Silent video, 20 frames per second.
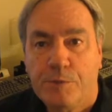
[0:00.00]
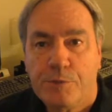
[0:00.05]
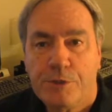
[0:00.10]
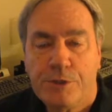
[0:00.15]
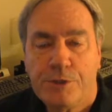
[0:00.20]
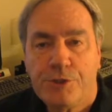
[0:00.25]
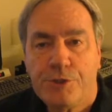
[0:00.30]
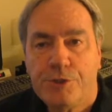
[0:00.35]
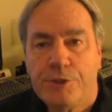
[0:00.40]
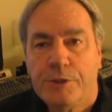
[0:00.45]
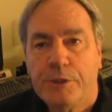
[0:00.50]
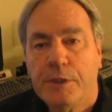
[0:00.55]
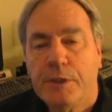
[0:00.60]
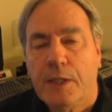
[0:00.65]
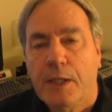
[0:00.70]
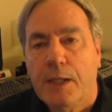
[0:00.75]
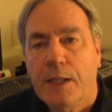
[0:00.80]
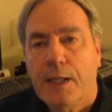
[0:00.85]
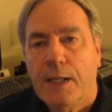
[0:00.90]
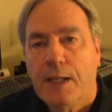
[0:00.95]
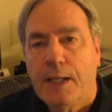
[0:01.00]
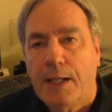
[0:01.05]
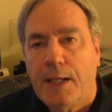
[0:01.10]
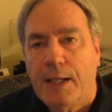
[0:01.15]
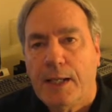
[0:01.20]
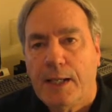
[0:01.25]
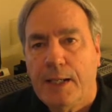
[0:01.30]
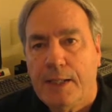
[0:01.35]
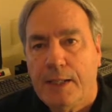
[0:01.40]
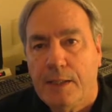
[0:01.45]
Christian.
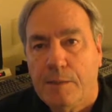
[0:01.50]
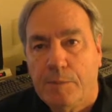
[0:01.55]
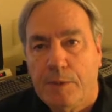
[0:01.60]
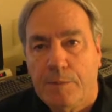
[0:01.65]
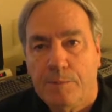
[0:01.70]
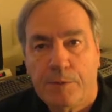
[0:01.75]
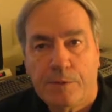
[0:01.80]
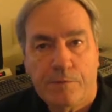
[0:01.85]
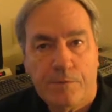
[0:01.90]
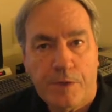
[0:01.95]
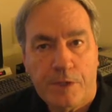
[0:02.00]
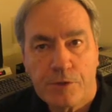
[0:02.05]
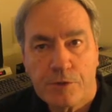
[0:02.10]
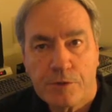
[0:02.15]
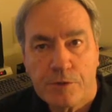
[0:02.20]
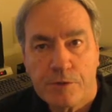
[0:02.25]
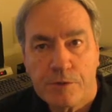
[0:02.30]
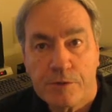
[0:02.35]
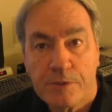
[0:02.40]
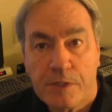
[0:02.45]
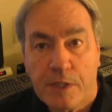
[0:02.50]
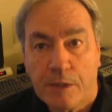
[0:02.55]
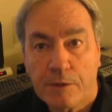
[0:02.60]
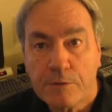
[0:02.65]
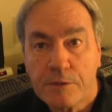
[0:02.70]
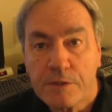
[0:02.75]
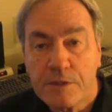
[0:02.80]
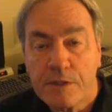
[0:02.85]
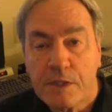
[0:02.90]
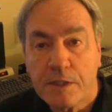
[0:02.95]
I am a professional sound
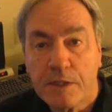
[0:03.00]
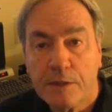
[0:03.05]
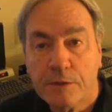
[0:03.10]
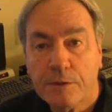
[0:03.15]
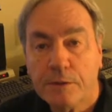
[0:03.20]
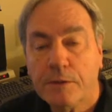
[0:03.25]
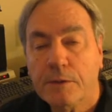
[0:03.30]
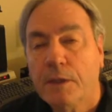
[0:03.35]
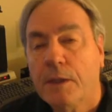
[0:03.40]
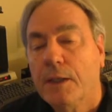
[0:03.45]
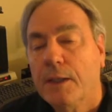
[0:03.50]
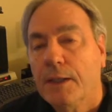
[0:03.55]
designer